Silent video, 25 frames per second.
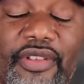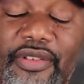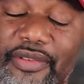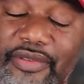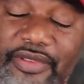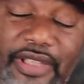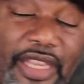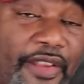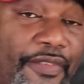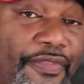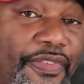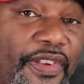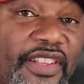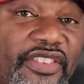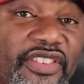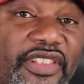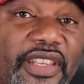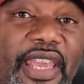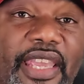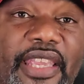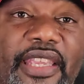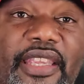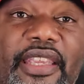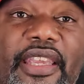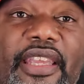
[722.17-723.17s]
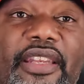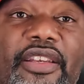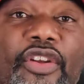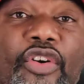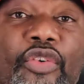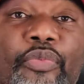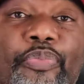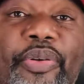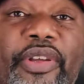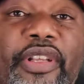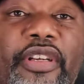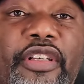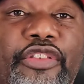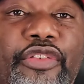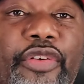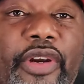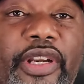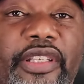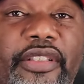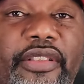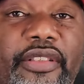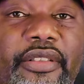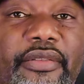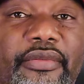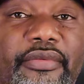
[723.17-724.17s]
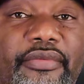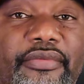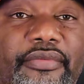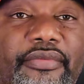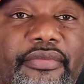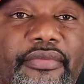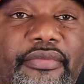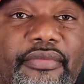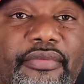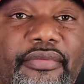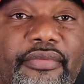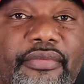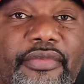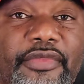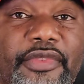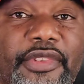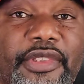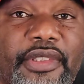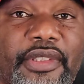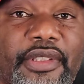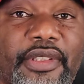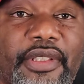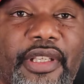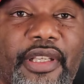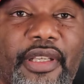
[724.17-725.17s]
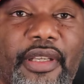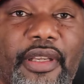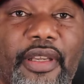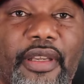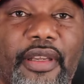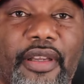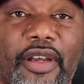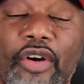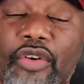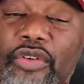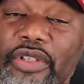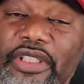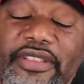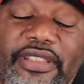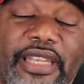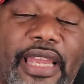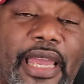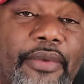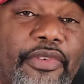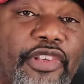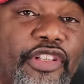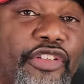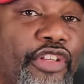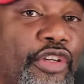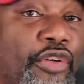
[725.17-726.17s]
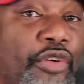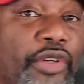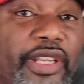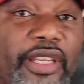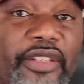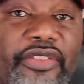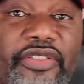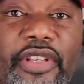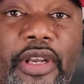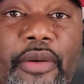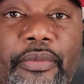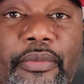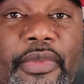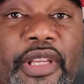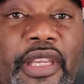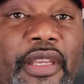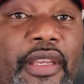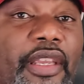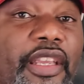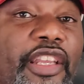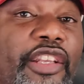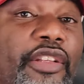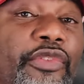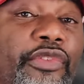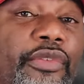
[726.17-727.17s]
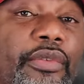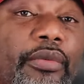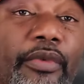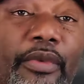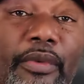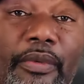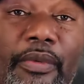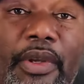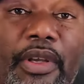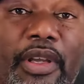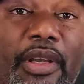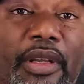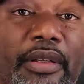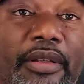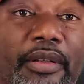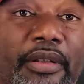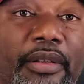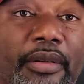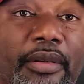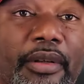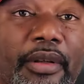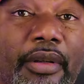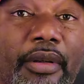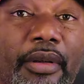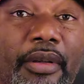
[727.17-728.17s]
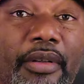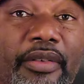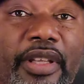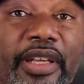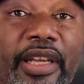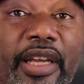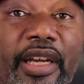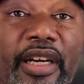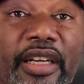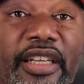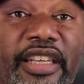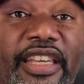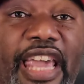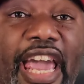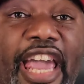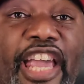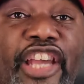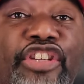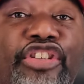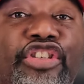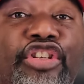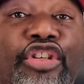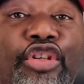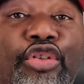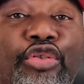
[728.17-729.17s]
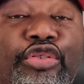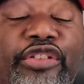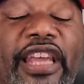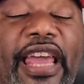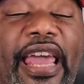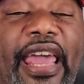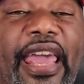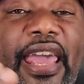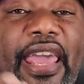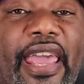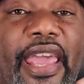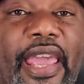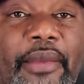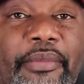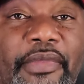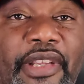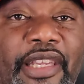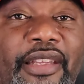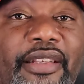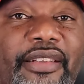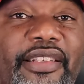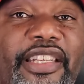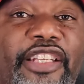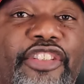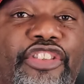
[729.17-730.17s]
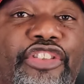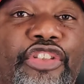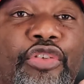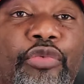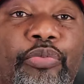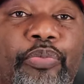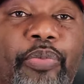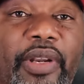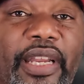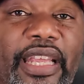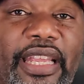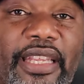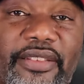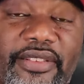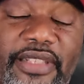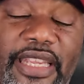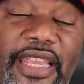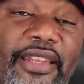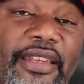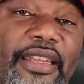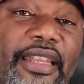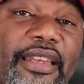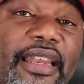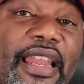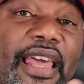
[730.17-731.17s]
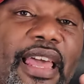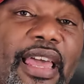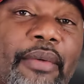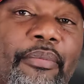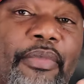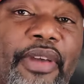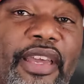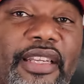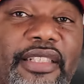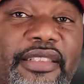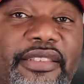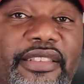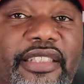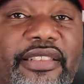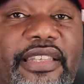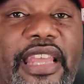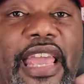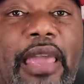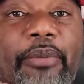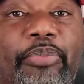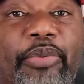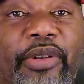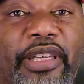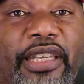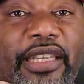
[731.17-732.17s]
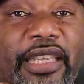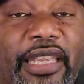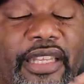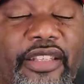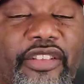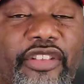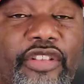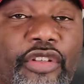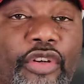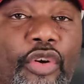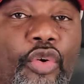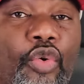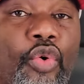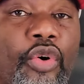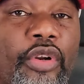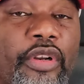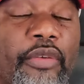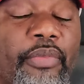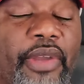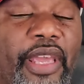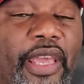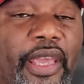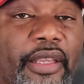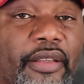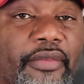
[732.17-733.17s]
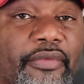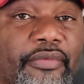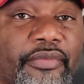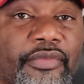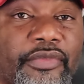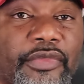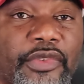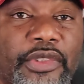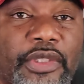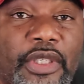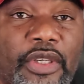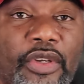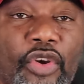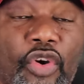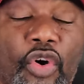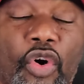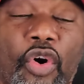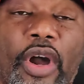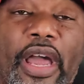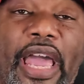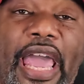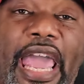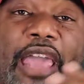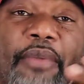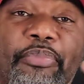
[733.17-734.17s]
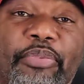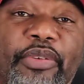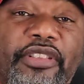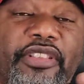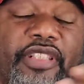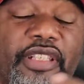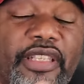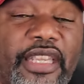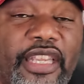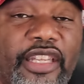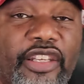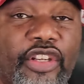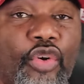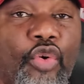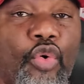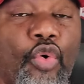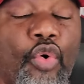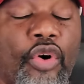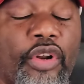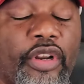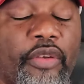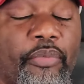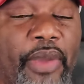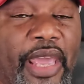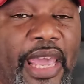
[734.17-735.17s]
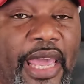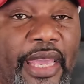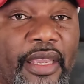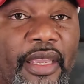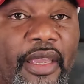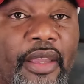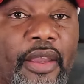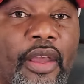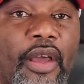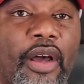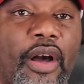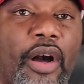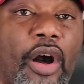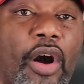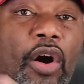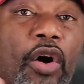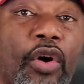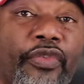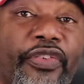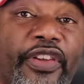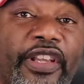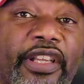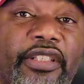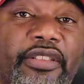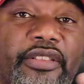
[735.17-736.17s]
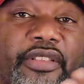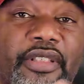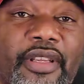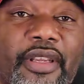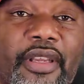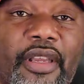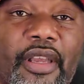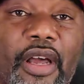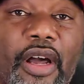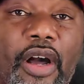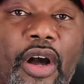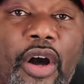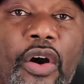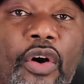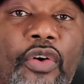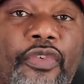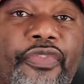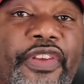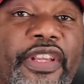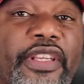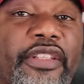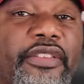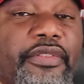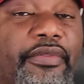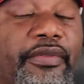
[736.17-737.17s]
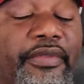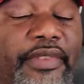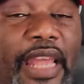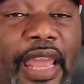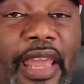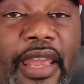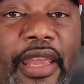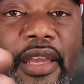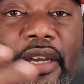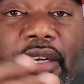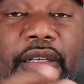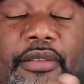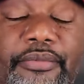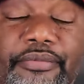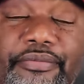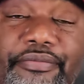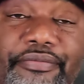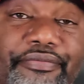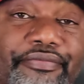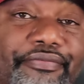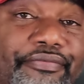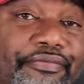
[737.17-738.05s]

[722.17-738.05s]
Defense can't get no penetration. Only time you do get something is the occasional time that you blitz and the linebacker just happened to get to the quarterback or happened to get the quarterback off his damn